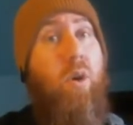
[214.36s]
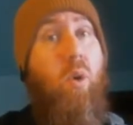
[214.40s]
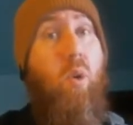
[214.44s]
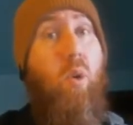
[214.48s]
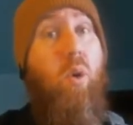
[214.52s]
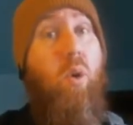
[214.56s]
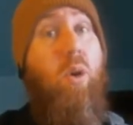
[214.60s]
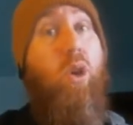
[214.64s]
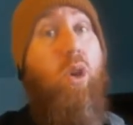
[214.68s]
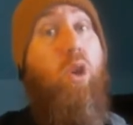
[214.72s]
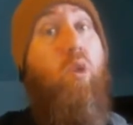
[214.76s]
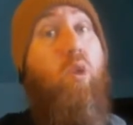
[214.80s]

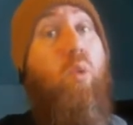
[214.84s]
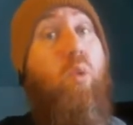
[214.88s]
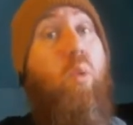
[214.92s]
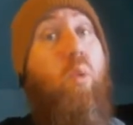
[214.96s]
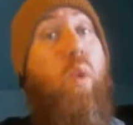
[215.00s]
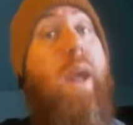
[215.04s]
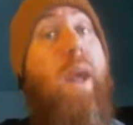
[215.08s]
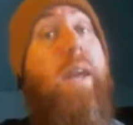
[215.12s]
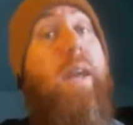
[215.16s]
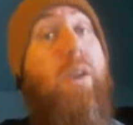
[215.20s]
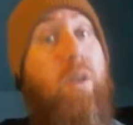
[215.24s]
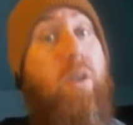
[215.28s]
or
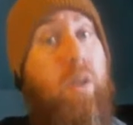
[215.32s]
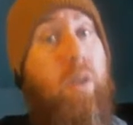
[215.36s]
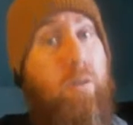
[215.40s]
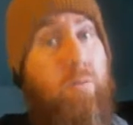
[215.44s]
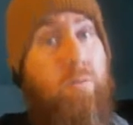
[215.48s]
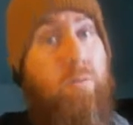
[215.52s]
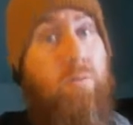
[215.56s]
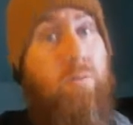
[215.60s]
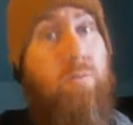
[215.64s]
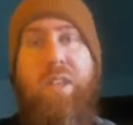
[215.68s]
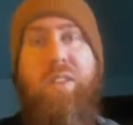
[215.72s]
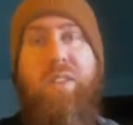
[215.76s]
greater.
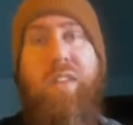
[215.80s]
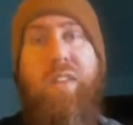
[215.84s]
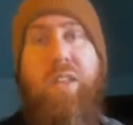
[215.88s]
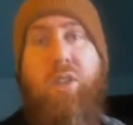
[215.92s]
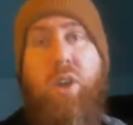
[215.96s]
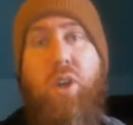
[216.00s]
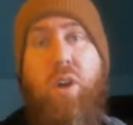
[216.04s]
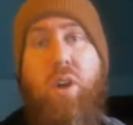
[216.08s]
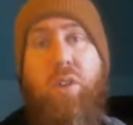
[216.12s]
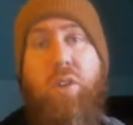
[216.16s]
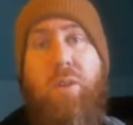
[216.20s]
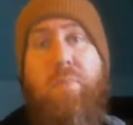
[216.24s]

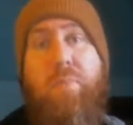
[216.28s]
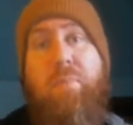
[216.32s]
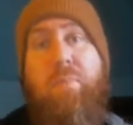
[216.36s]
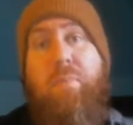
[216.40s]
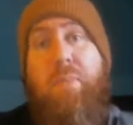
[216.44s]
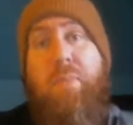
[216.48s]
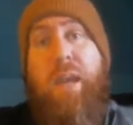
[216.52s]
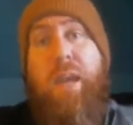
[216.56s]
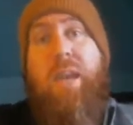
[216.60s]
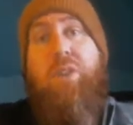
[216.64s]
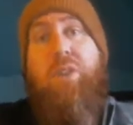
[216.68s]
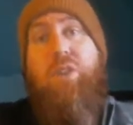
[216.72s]
These are the
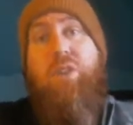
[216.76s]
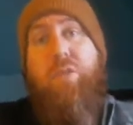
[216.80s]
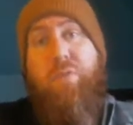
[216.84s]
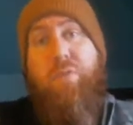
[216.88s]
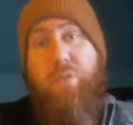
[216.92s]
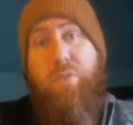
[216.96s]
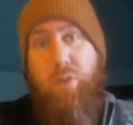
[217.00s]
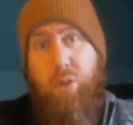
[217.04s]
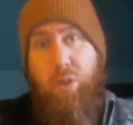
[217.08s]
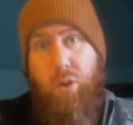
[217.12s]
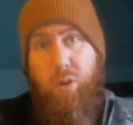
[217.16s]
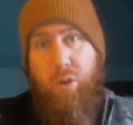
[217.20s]
major
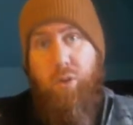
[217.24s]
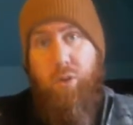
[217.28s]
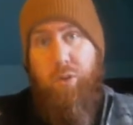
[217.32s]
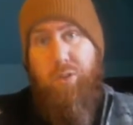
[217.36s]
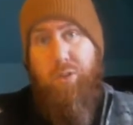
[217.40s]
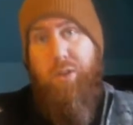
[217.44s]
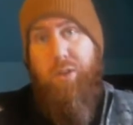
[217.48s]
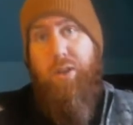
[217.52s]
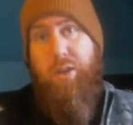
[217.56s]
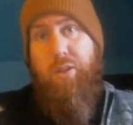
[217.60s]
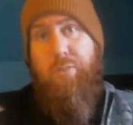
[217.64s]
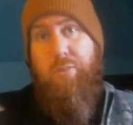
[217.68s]

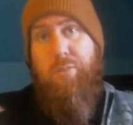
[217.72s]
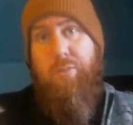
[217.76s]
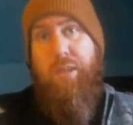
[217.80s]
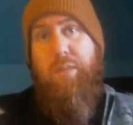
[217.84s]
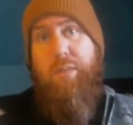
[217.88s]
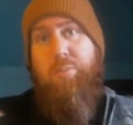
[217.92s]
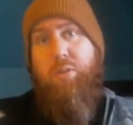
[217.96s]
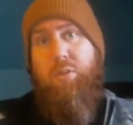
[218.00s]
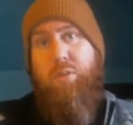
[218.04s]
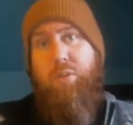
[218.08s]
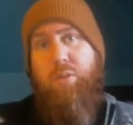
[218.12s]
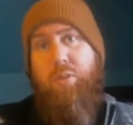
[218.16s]
footholds of the
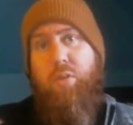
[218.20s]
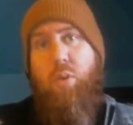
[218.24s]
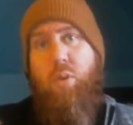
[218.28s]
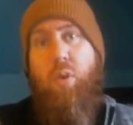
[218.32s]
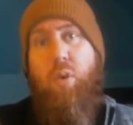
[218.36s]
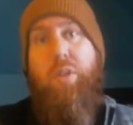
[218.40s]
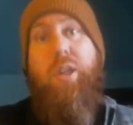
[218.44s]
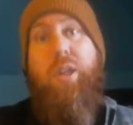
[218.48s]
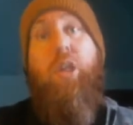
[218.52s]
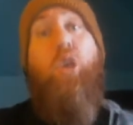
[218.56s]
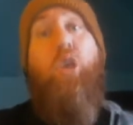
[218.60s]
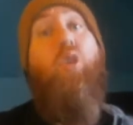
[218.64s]
people,
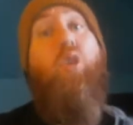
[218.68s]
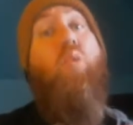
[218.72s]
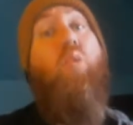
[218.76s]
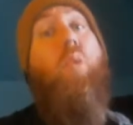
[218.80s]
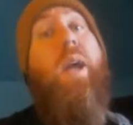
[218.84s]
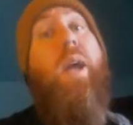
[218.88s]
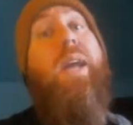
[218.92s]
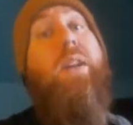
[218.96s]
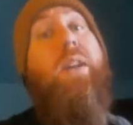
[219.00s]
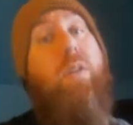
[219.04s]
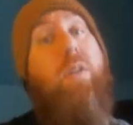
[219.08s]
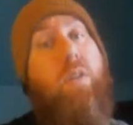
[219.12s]
or the
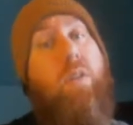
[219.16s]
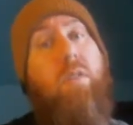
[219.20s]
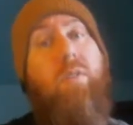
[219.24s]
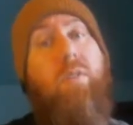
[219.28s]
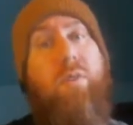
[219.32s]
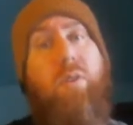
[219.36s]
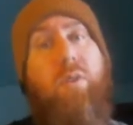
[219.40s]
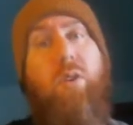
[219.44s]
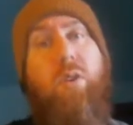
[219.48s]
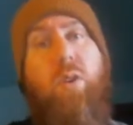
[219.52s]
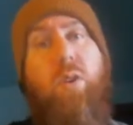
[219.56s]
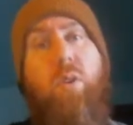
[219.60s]
greater
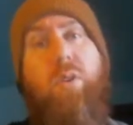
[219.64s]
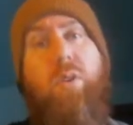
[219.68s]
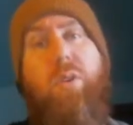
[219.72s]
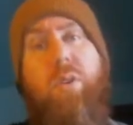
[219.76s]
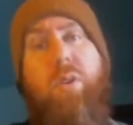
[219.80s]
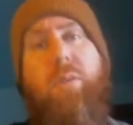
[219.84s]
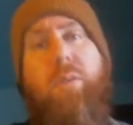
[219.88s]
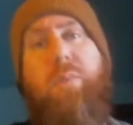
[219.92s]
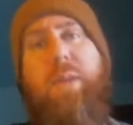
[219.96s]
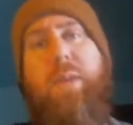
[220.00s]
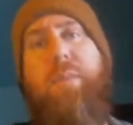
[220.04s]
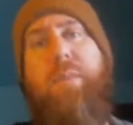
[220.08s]
footholds
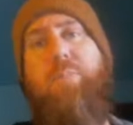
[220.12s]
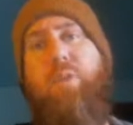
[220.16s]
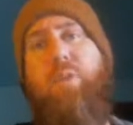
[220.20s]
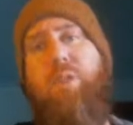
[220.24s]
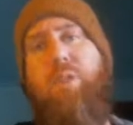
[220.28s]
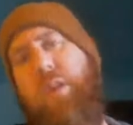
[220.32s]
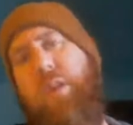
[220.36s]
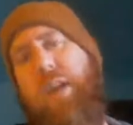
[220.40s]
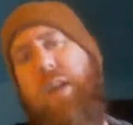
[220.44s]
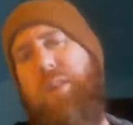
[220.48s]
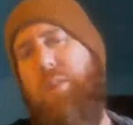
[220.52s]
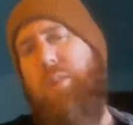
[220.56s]
of the
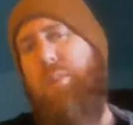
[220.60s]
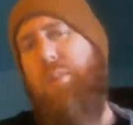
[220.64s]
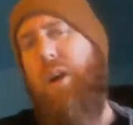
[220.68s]
people. And the